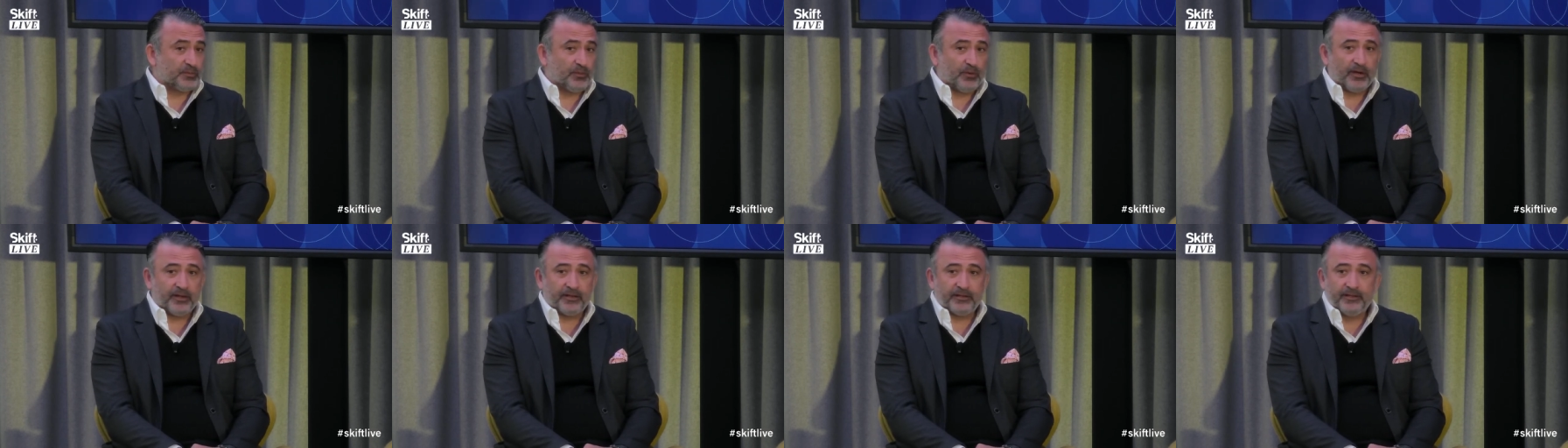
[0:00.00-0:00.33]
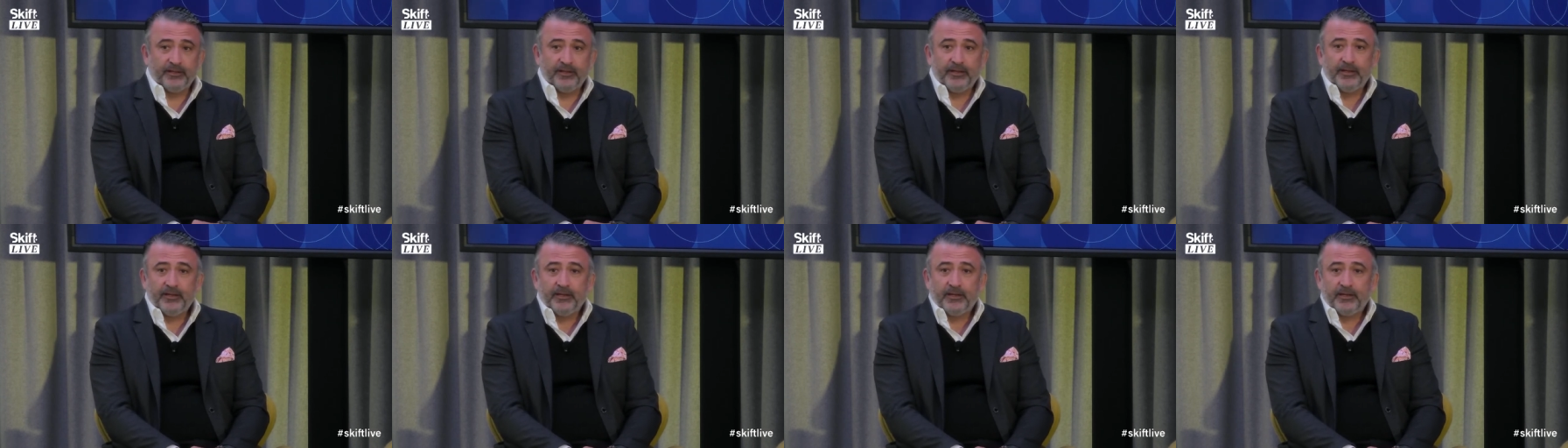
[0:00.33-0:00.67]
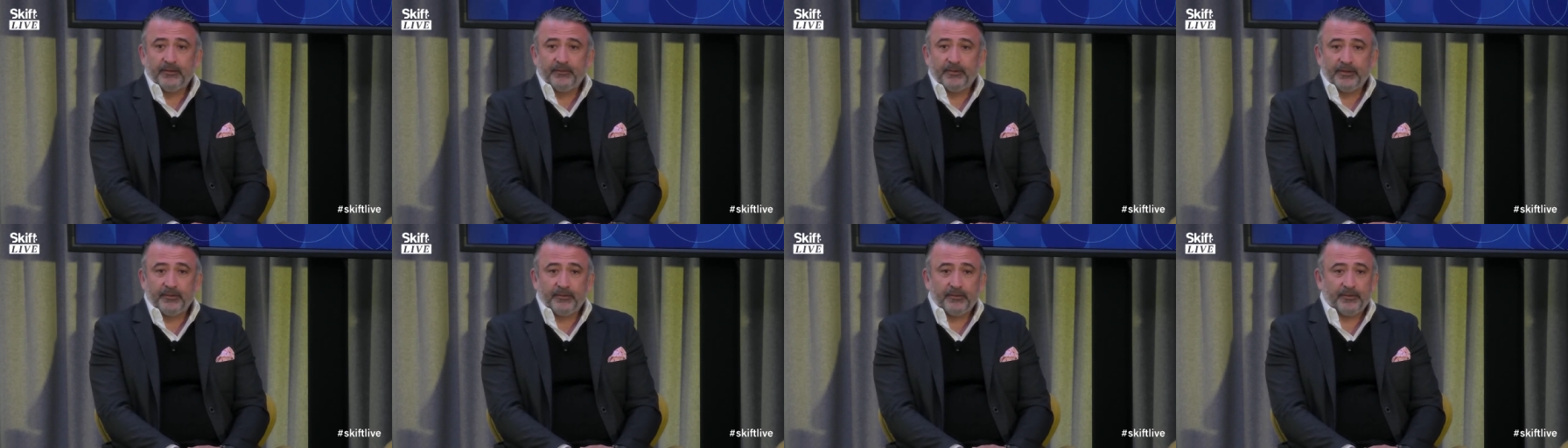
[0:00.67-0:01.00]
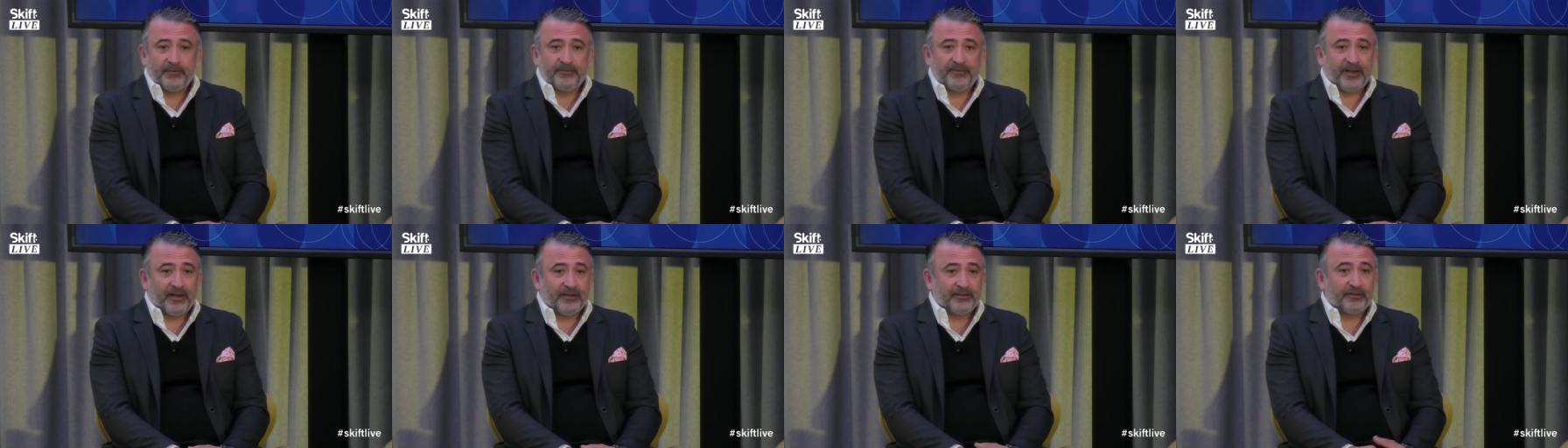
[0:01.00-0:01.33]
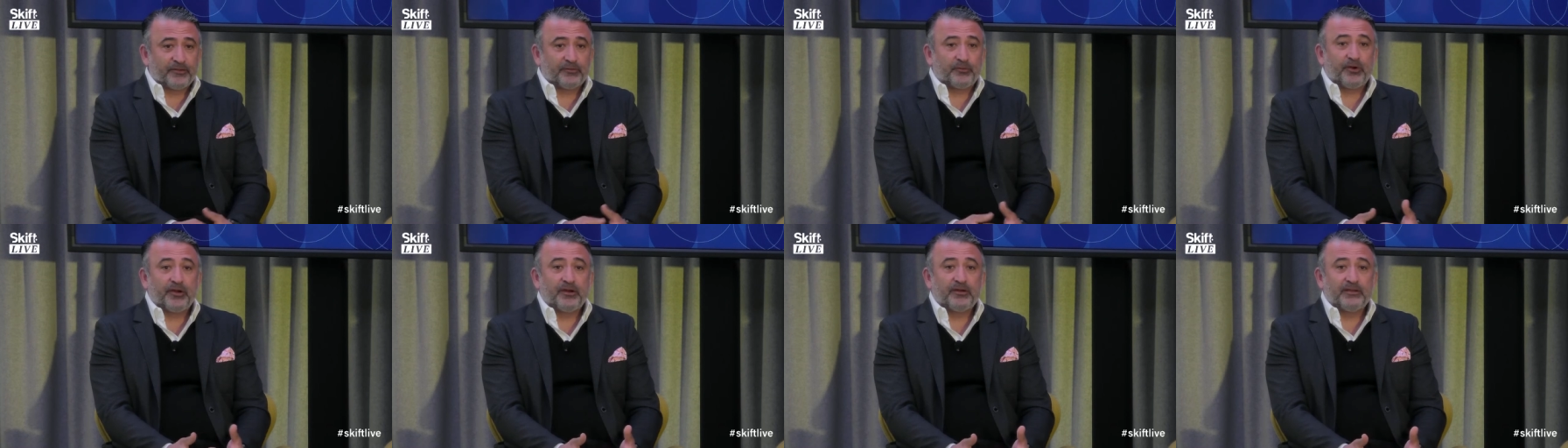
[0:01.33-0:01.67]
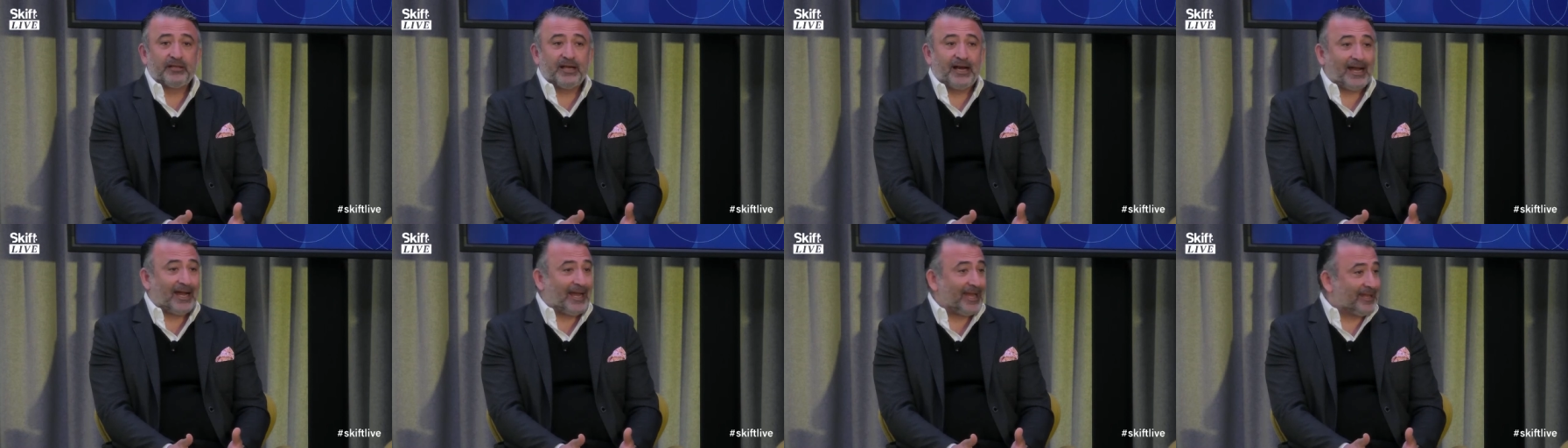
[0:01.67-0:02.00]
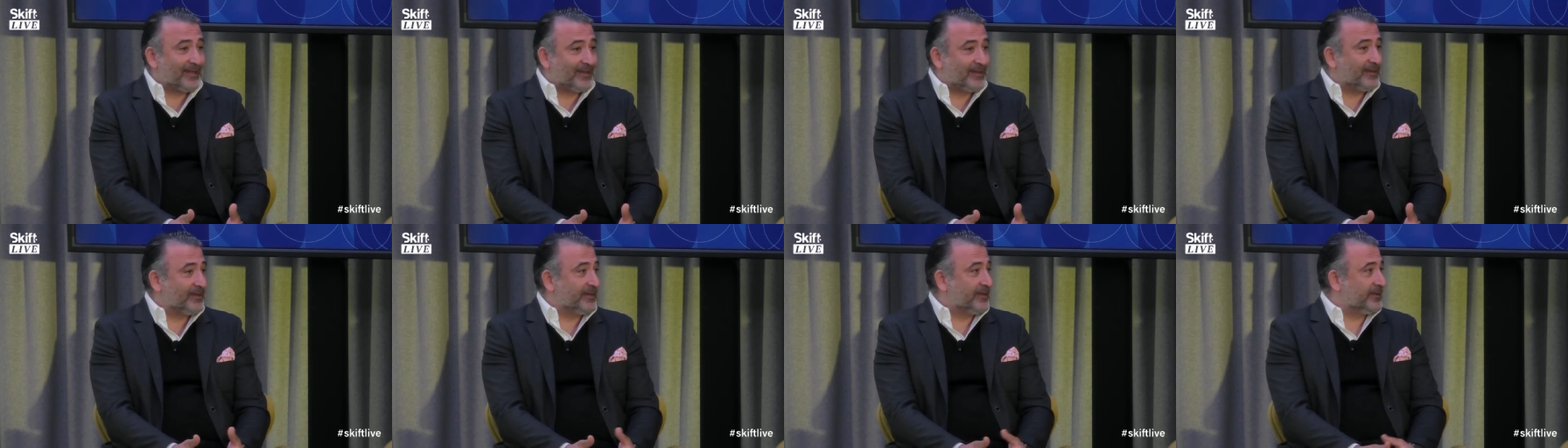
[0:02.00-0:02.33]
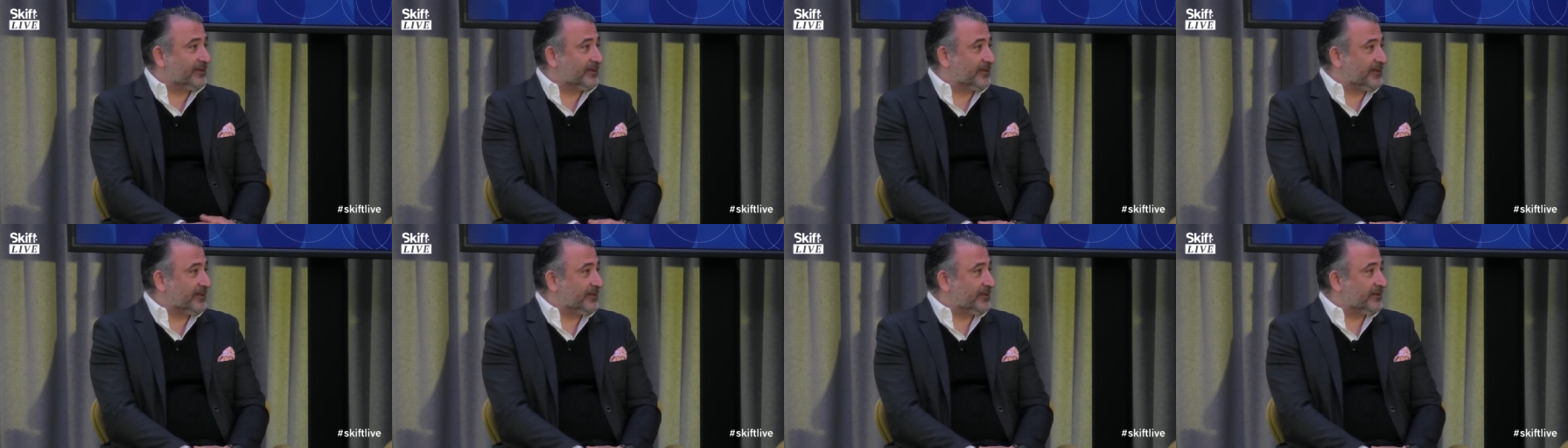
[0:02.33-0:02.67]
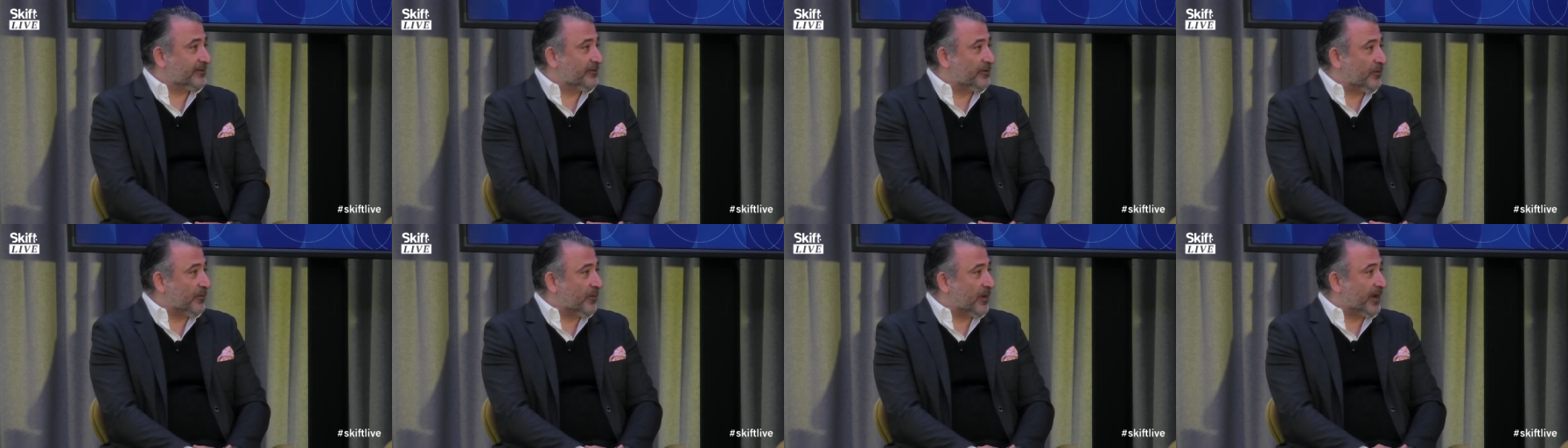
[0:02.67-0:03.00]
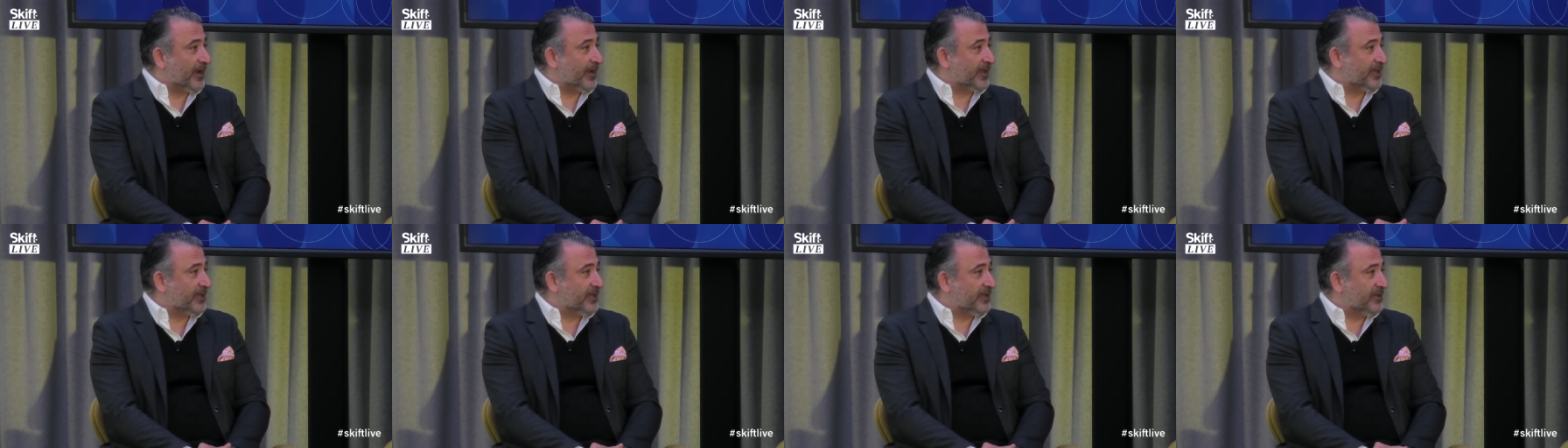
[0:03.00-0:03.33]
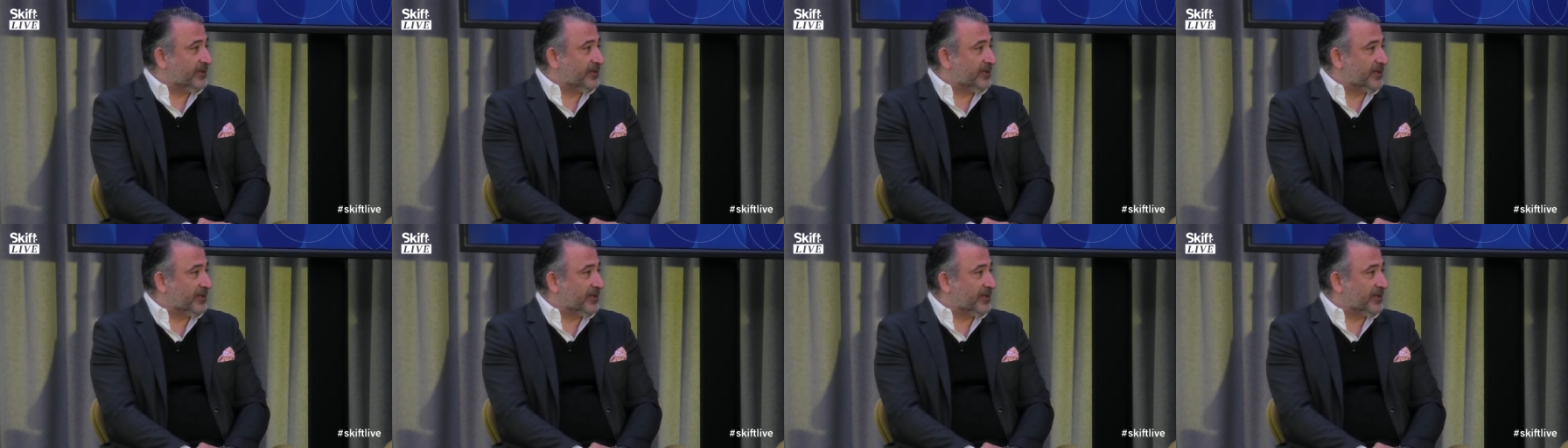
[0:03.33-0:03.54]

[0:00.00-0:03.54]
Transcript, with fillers: One, we, we found the Royal Lahaina in, in Hawaii.